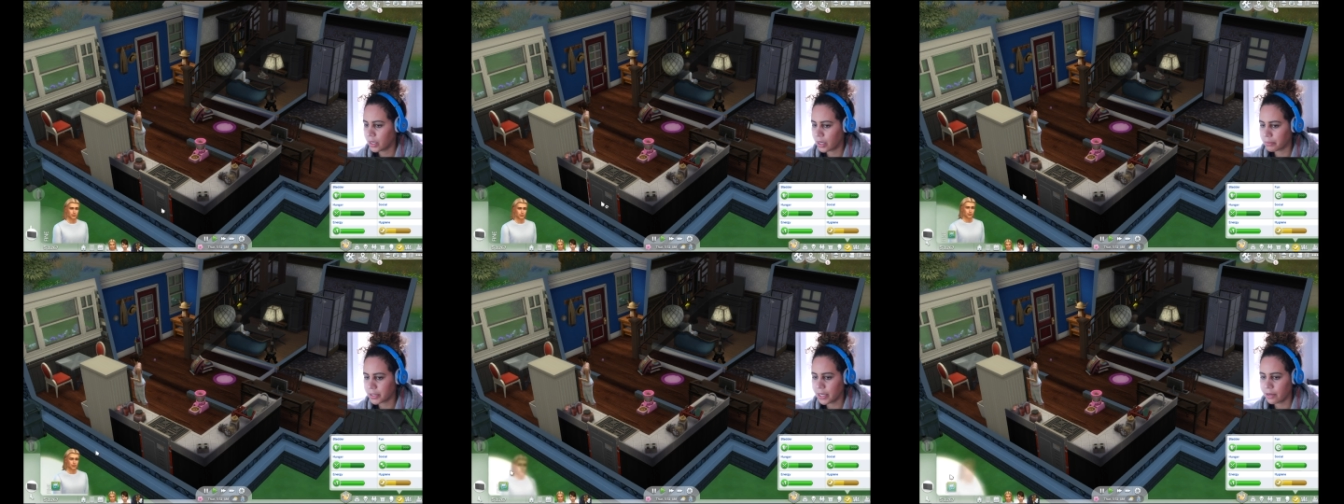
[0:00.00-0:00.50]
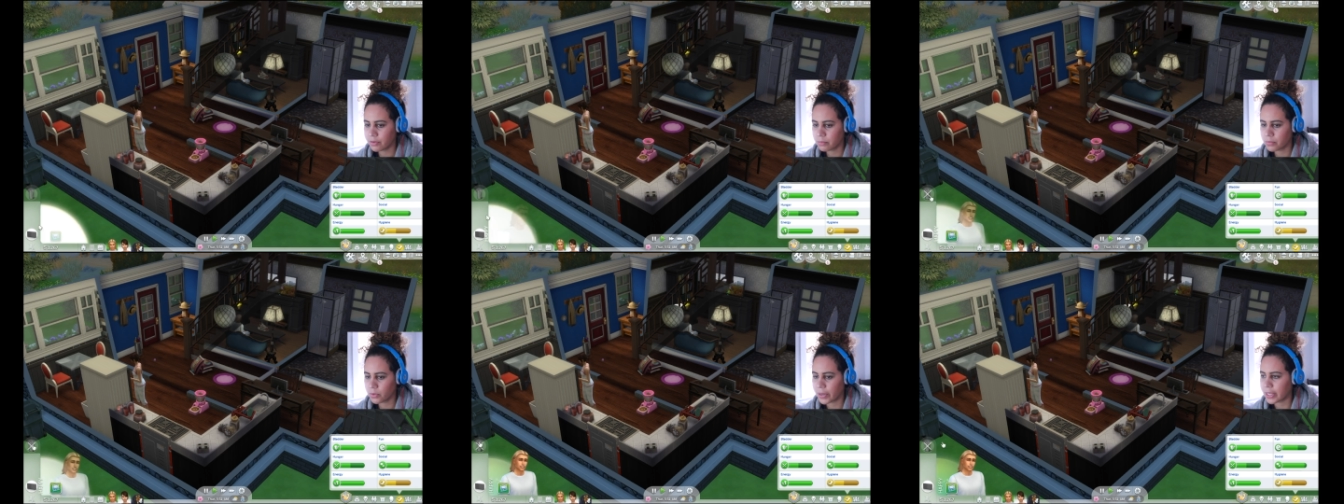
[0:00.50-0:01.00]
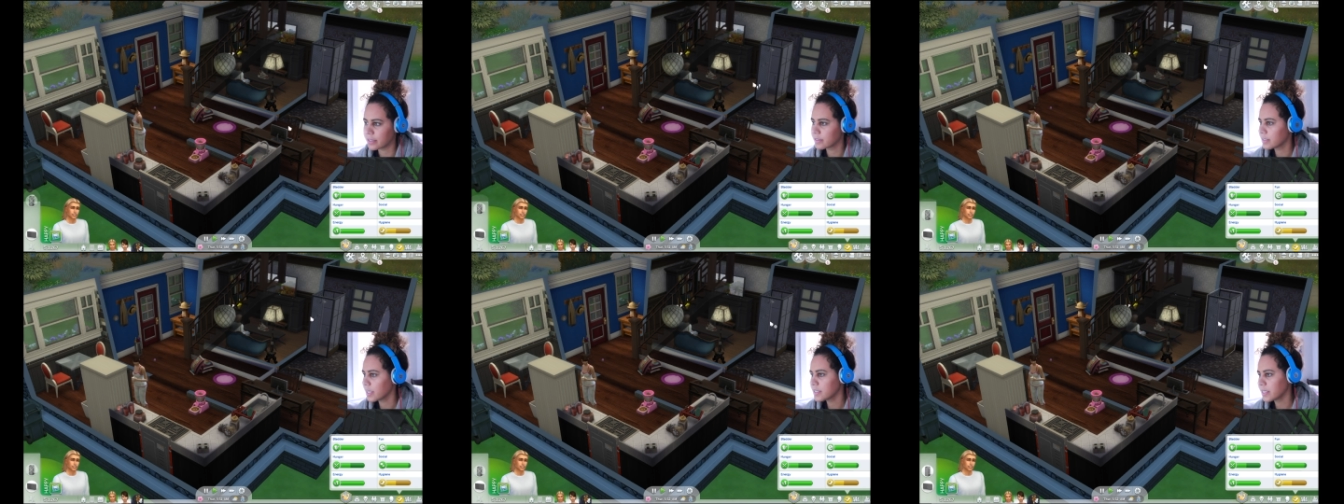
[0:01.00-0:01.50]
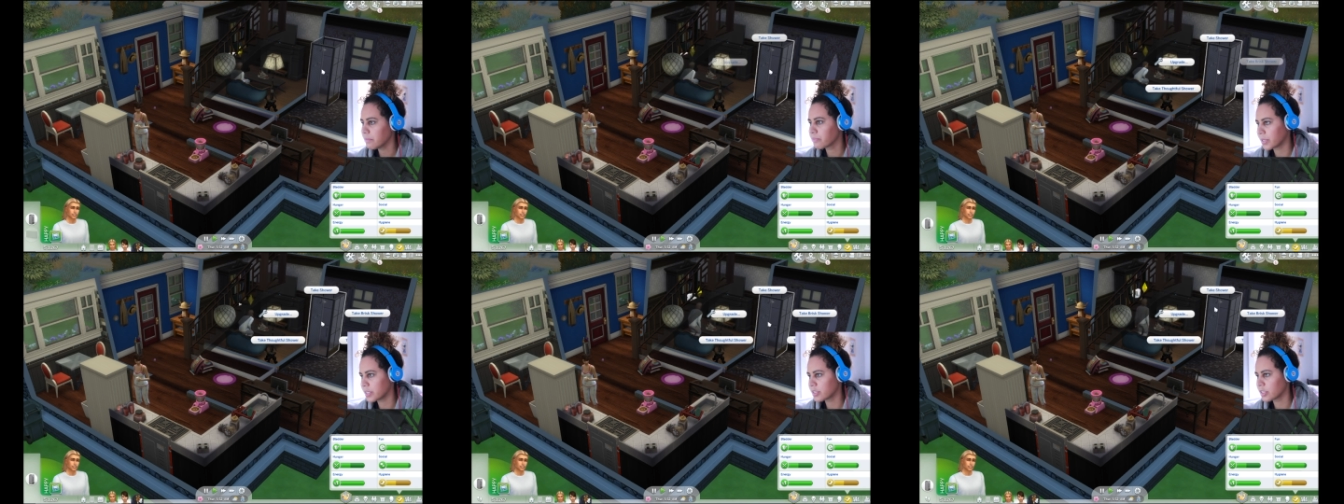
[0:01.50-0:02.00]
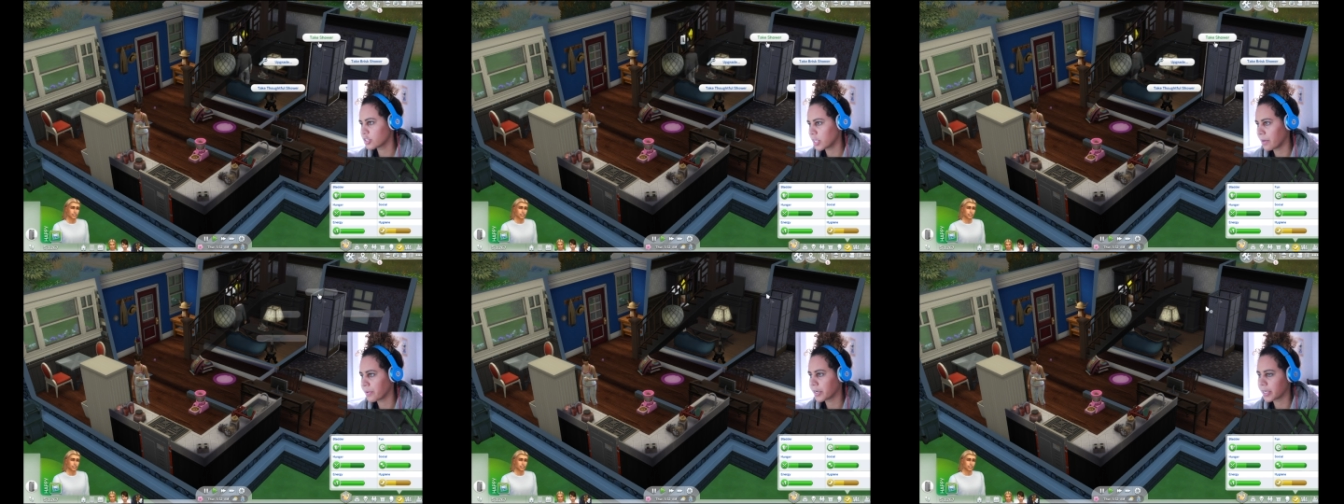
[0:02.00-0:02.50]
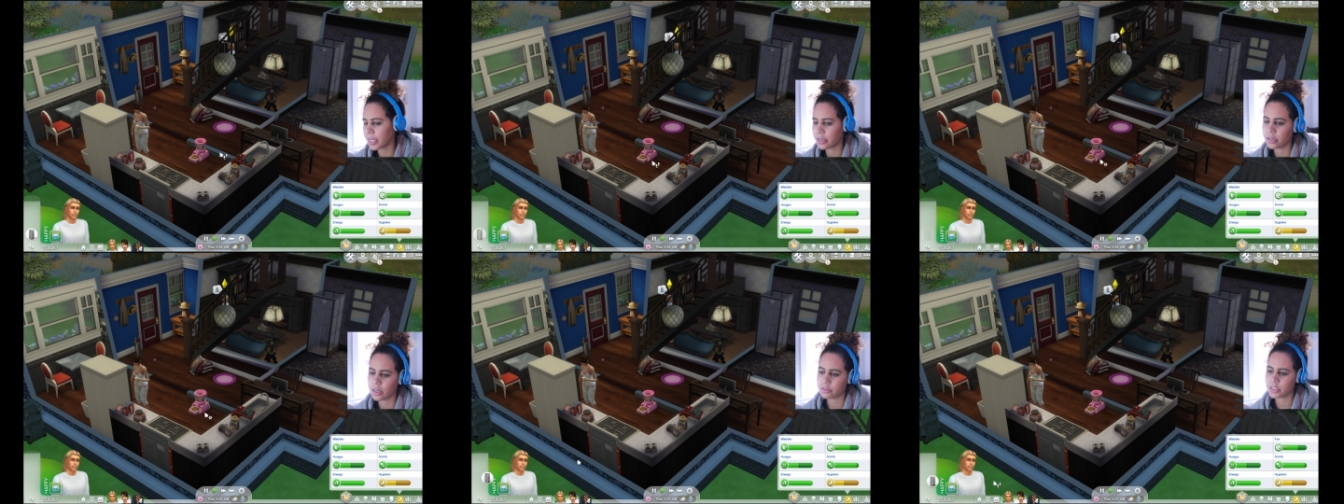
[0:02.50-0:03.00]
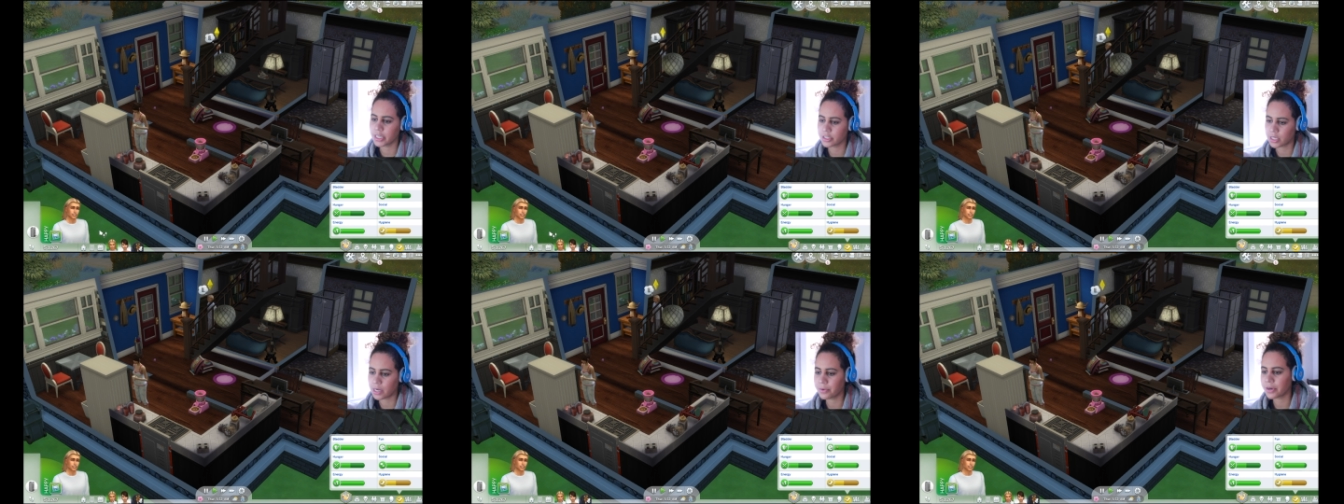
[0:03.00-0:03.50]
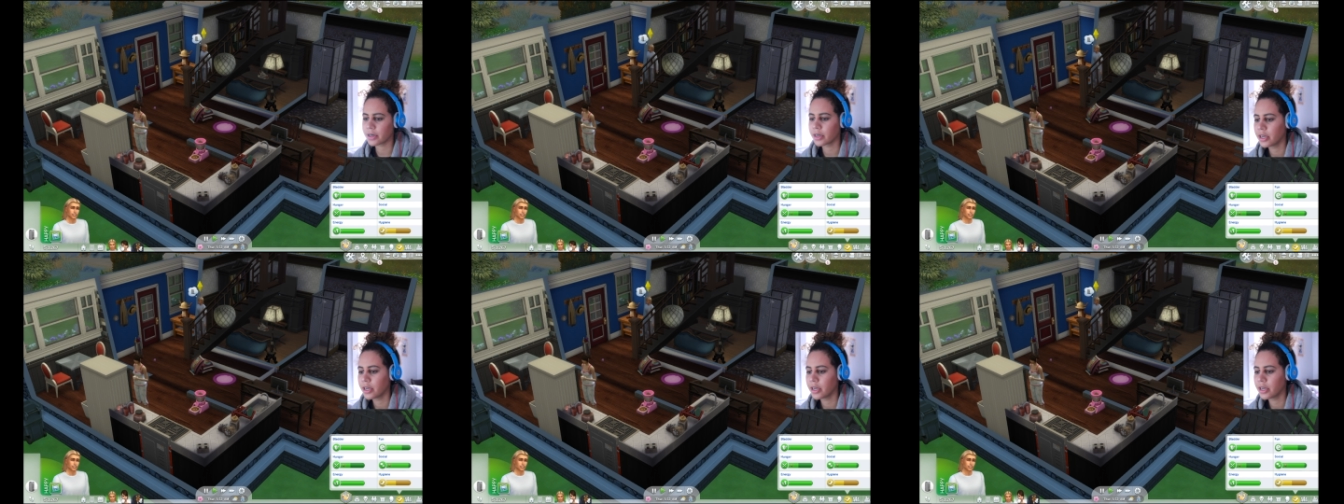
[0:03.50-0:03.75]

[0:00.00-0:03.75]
I'm gonna have them. Wait, did I say brisk shower again? No, take shower.